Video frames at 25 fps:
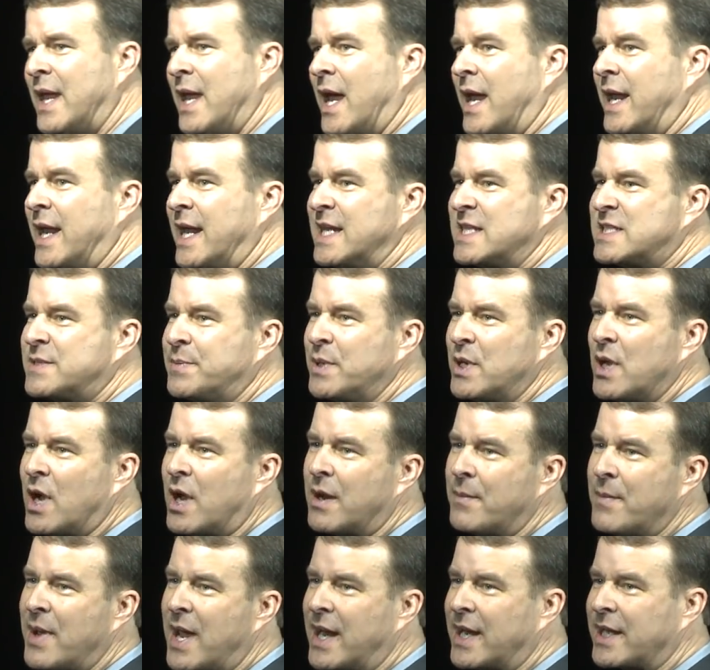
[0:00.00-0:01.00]
An 8-speed
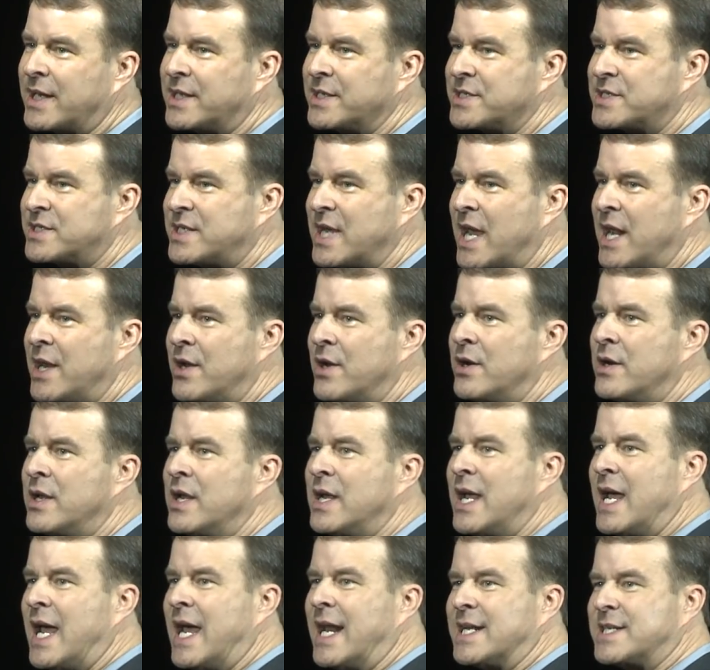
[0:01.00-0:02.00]
automatic is standard,
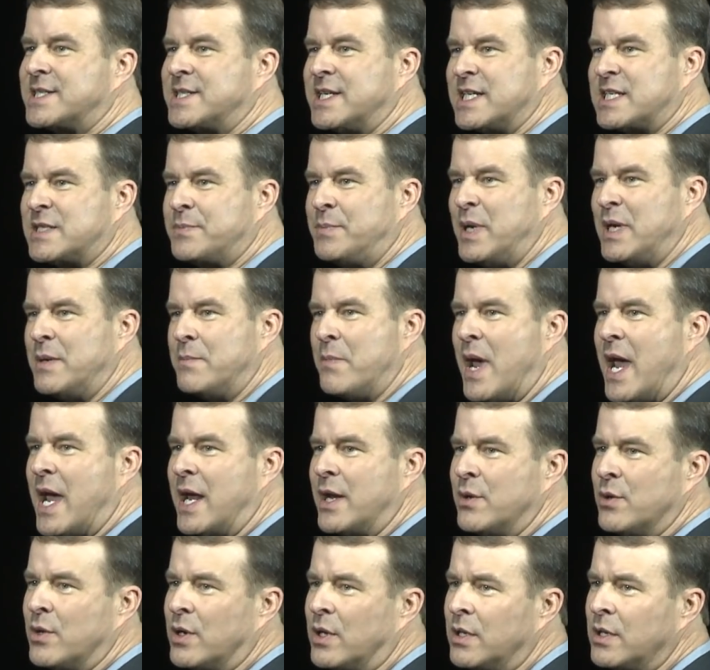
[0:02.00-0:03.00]
and a 6-speed
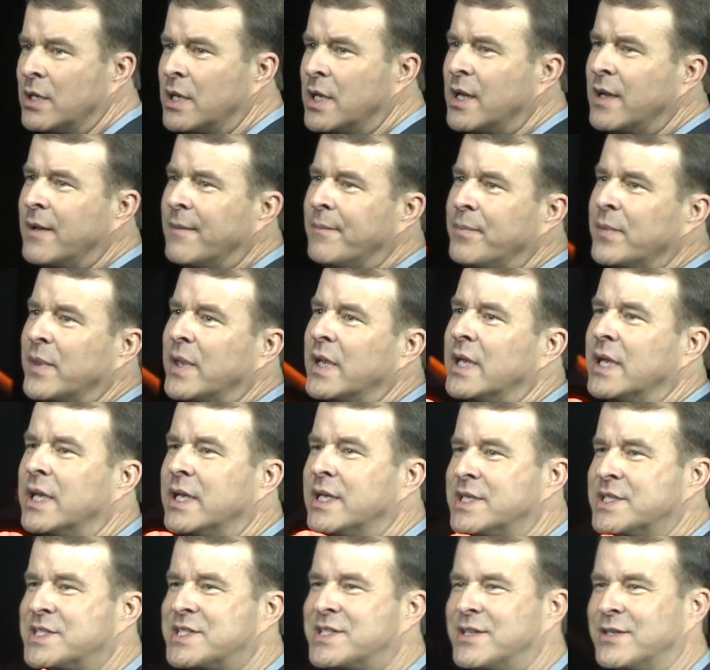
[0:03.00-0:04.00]
manual
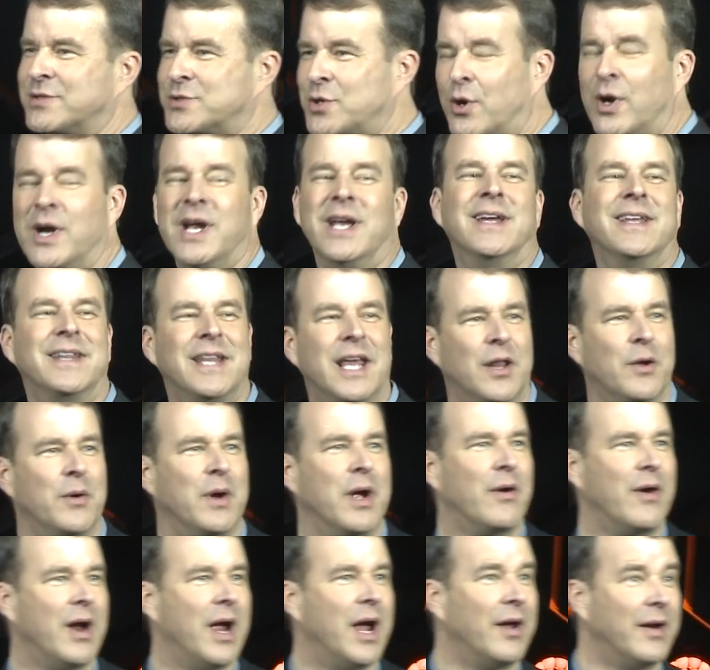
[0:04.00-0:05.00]
is, sorry, the other way
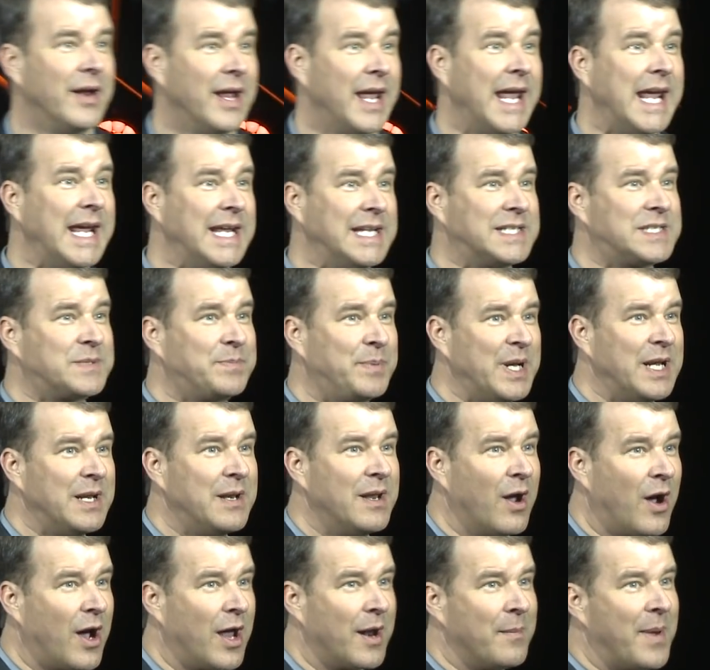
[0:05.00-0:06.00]
around. 8-speed
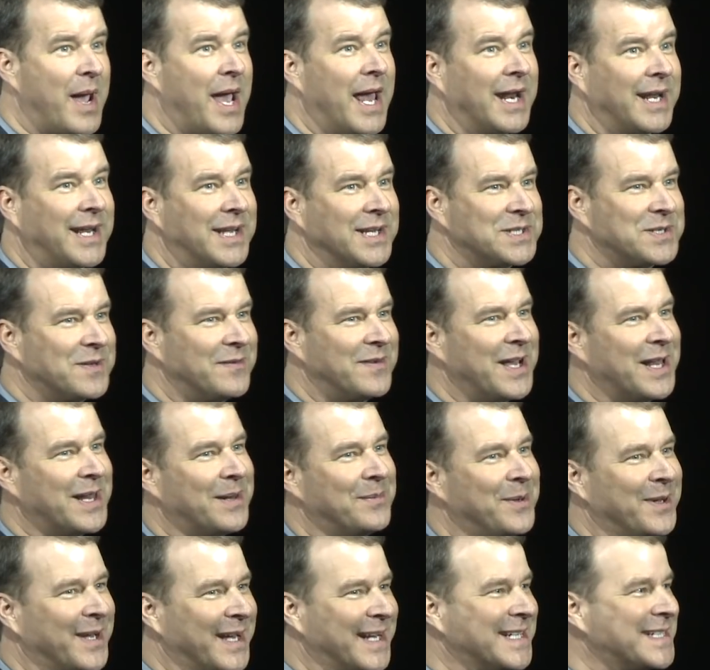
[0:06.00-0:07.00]
automatic is
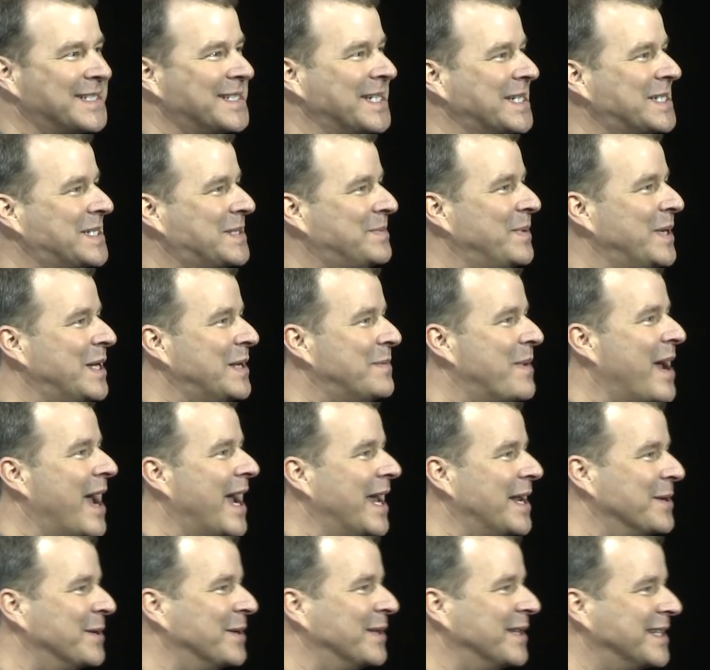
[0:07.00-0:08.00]
available, and a 6-speed
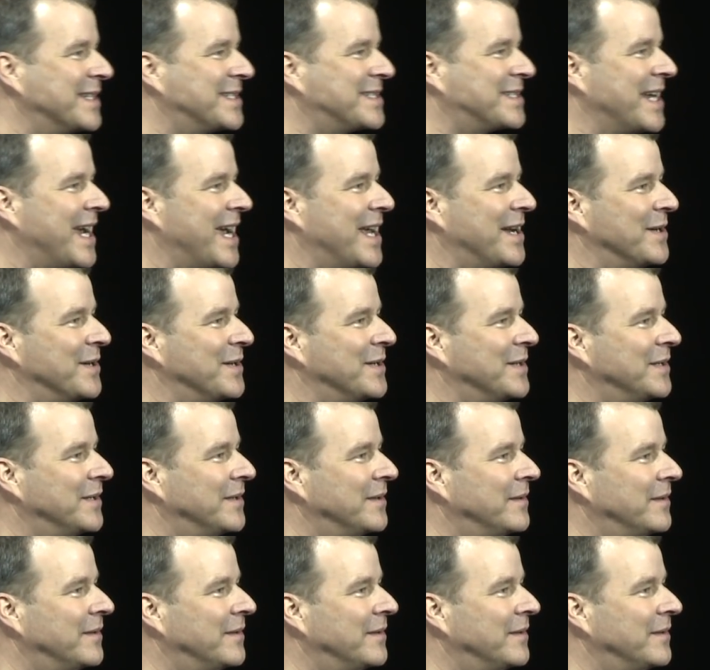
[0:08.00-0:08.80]
manual is standard.